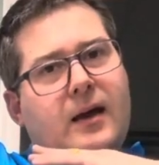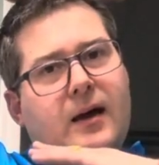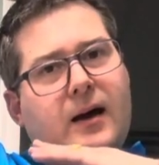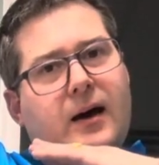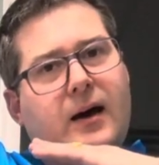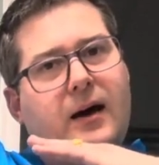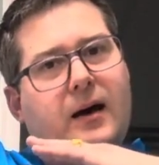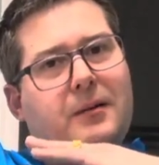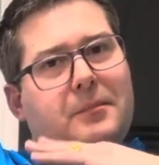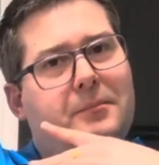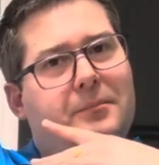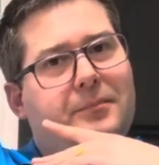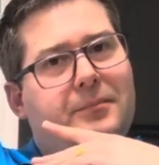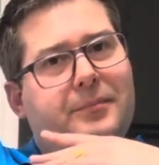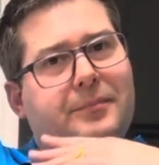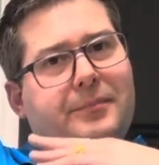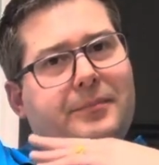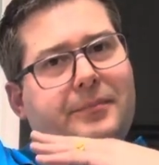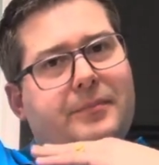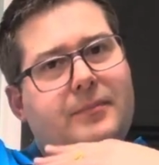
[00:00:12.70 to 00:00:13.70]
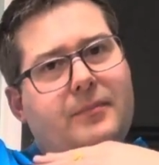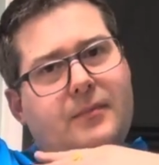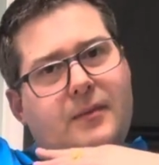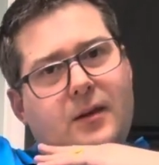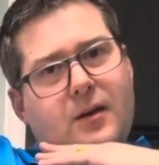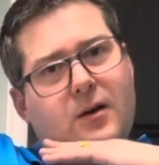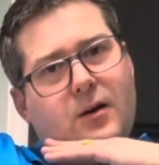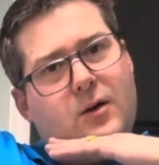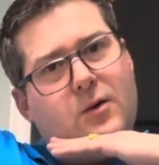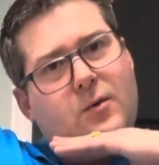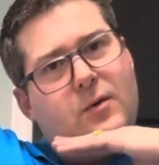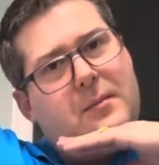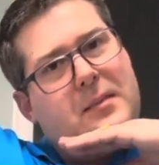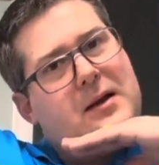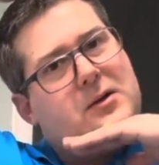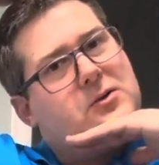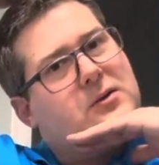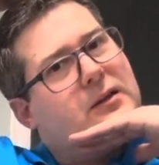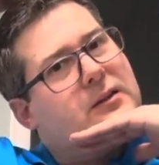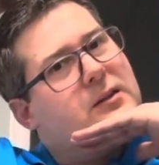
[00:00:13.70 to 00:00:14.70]
You want to
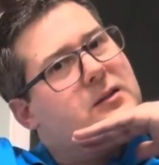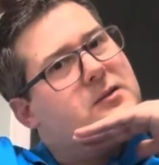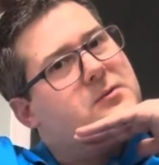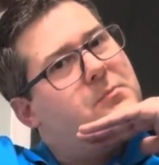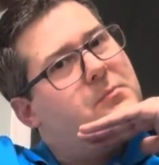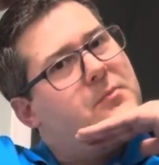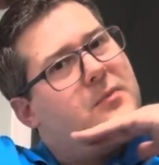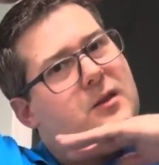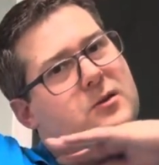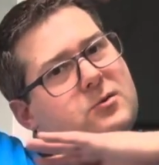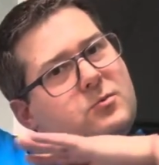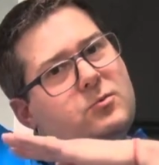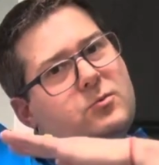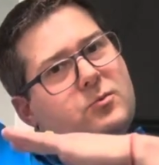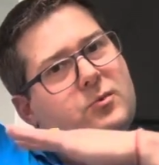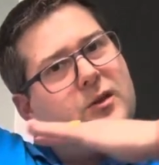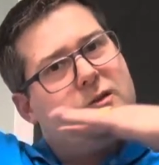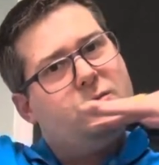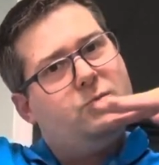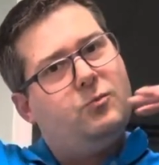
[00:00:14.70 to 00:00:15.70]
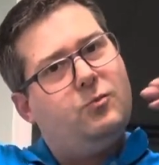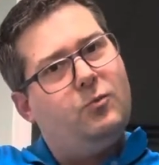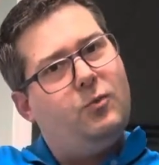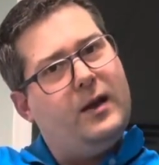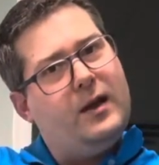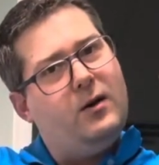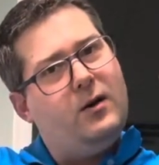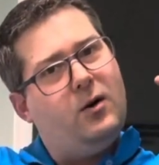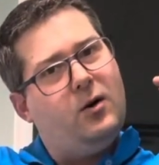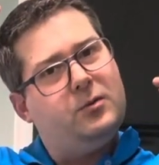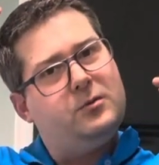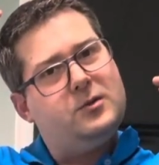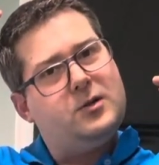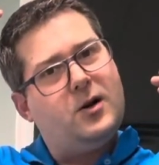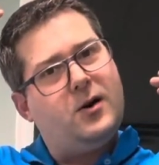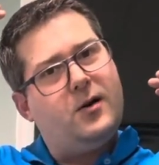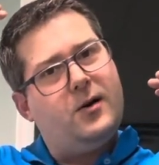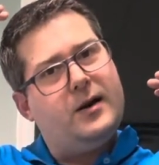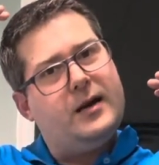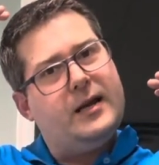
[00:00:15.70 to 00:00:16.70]
imagine like this wheel
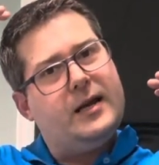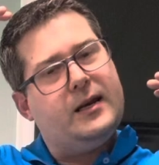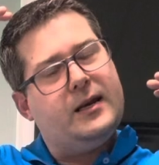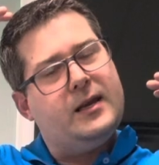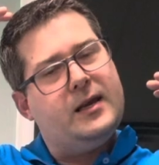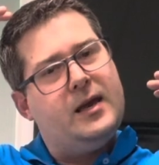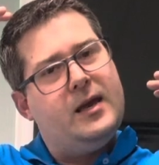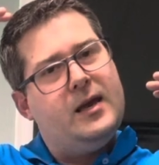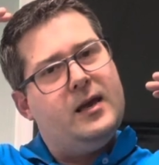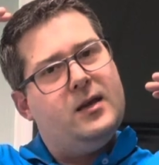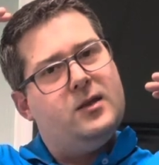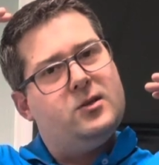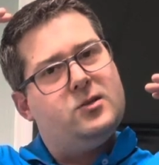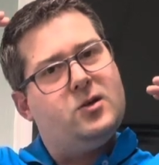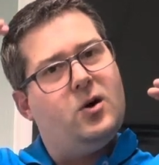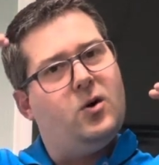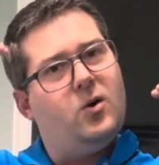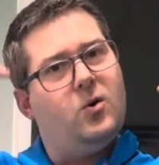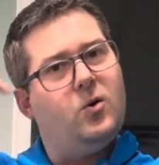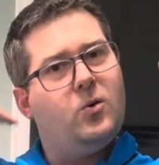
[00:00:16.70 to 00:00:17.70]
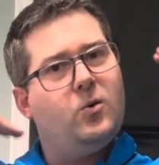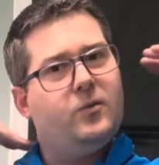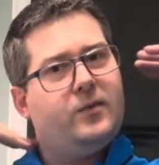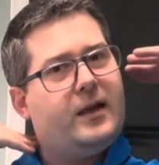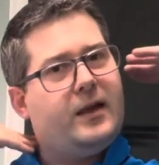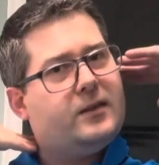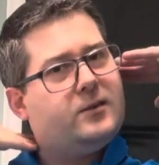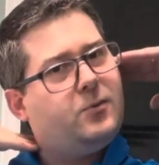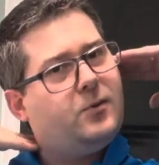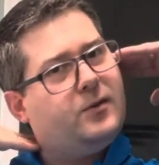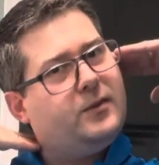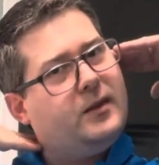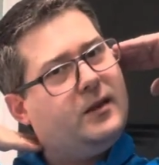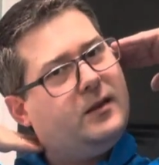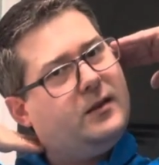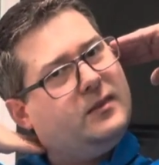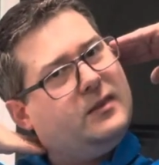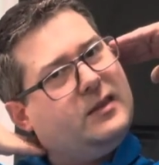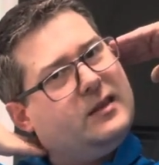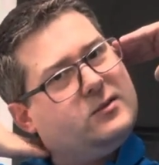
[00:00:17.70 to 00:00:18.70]
turning. So that's where the
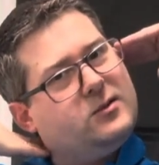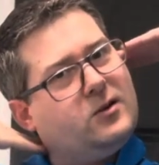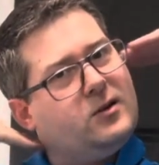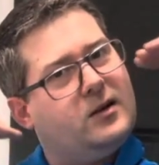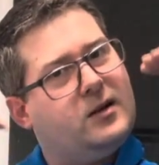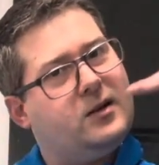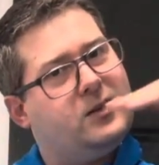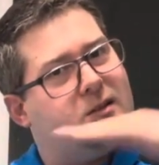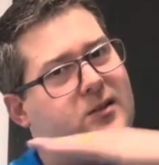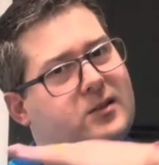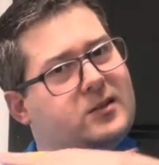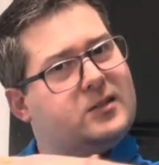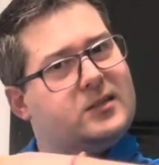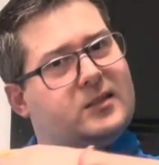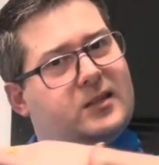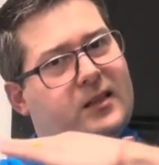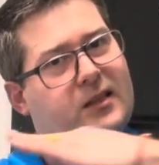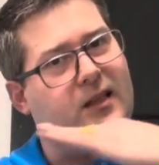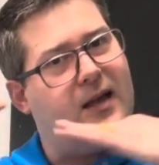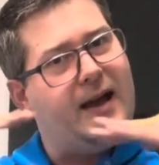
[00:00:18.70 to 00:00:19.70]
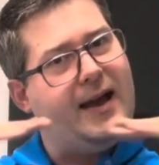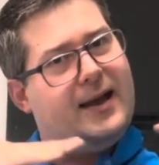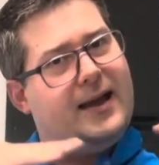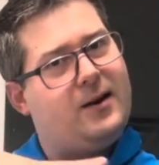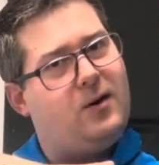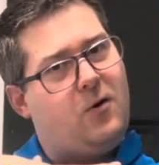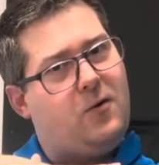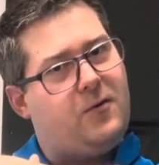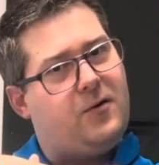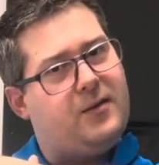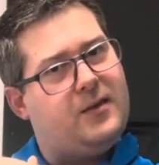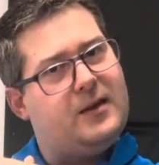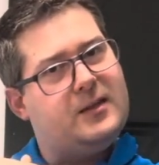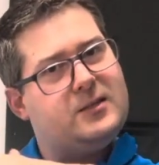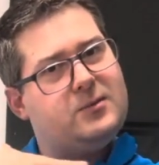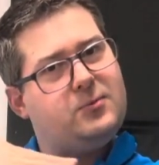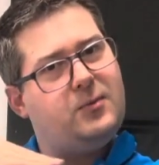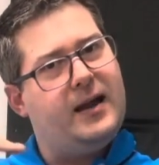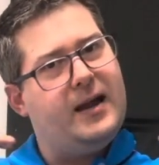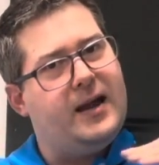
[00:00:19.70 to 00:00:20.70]
things are going to slide over
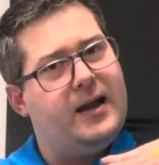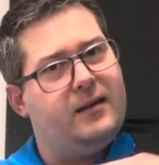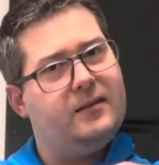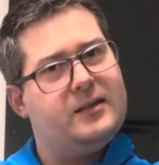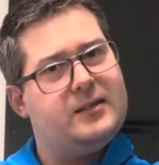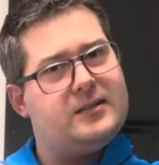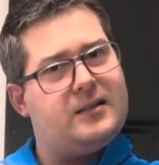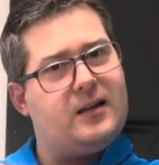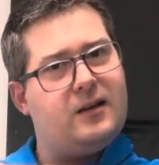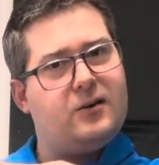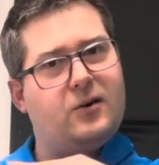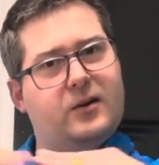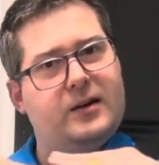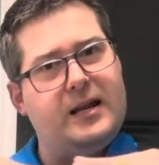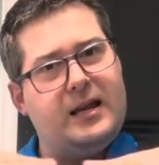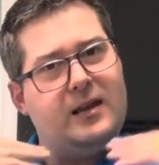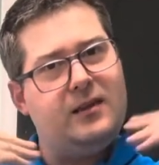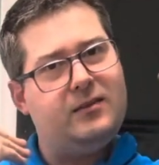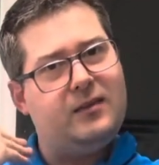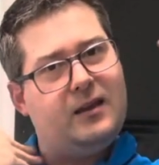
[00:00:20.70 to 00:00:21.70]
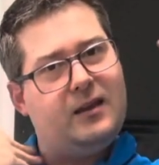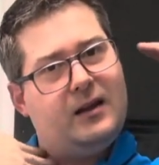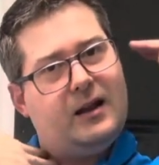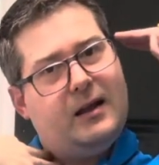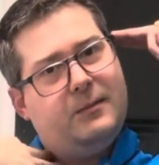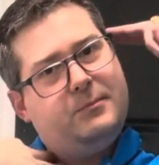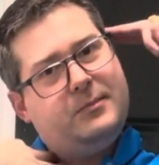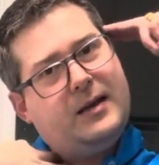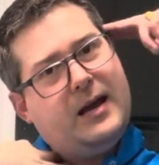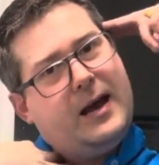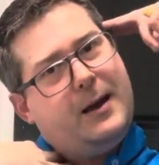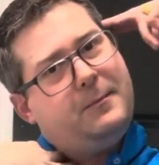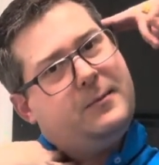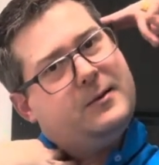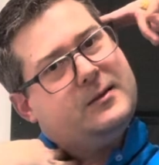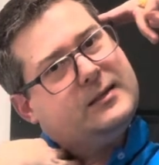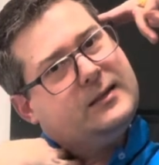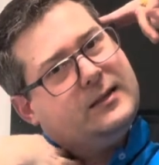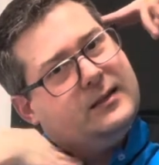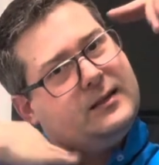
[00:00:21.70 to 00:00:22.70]
this way, at least underneath, and on top it's